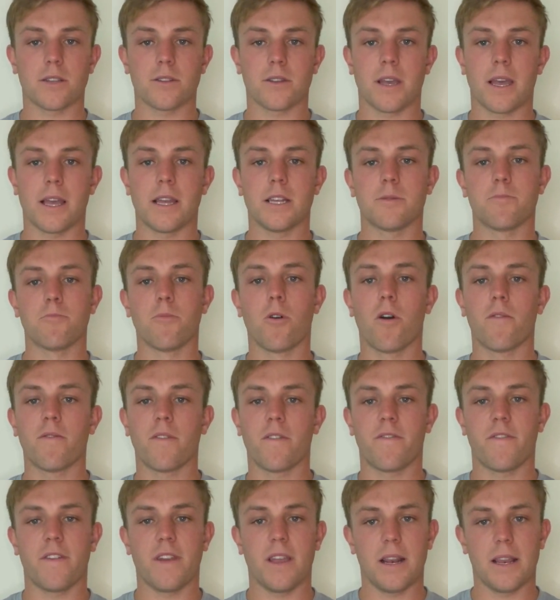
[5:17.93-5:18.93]
Okay, it's more of a
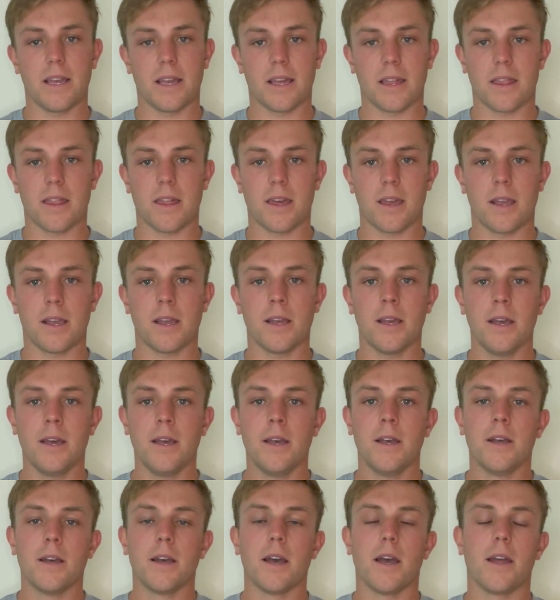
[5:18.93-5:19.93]
feeling thing,
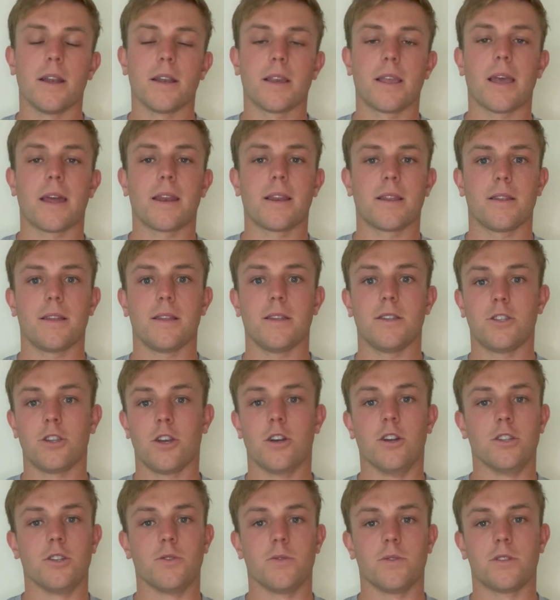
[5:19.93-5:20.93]
and get it in
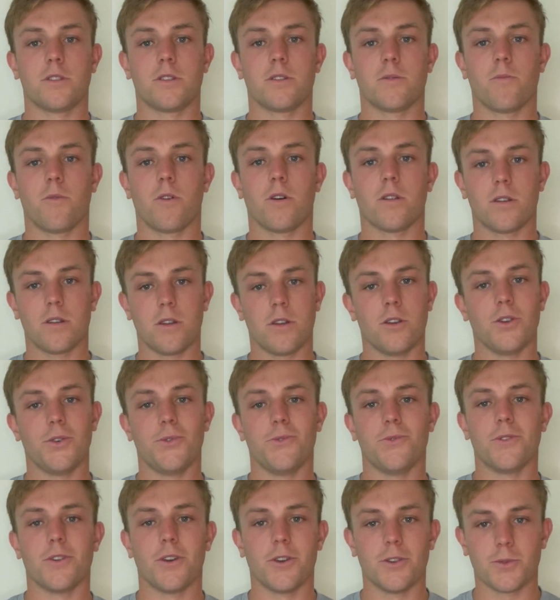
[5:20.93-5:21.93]
touch with someone who
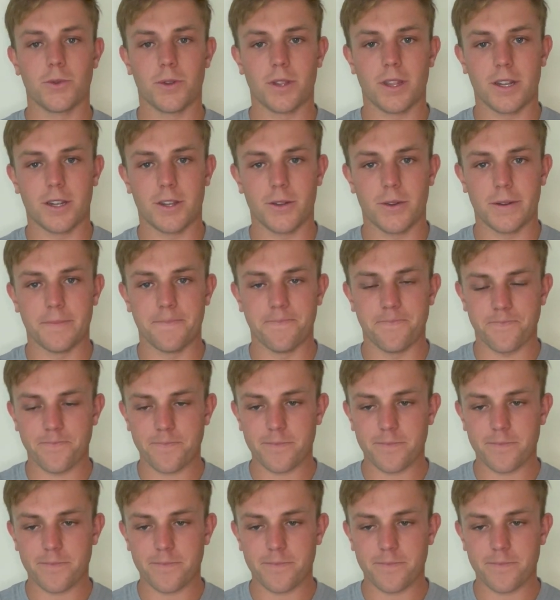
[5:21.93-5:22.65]
knows what they're doing.